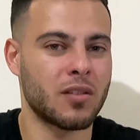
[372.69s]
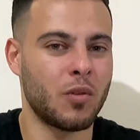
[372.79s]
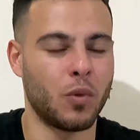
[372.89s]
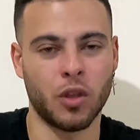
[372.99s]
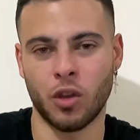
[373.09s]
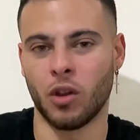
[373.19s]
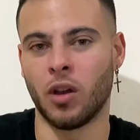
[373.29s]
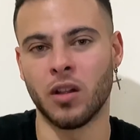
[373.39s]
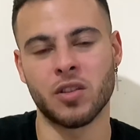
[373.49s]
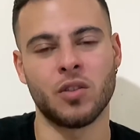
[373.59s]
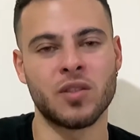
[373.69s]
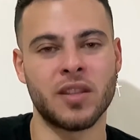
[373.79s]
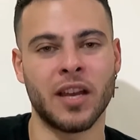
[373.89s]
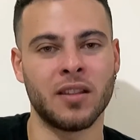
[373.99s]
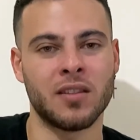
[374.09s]
You can also use
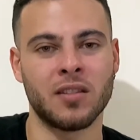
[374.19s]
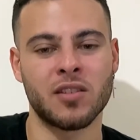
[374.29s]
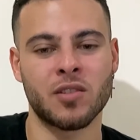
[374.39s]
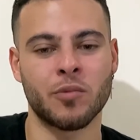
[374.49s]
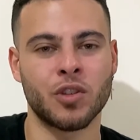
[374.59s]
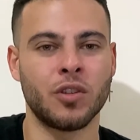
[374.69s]
that in the description.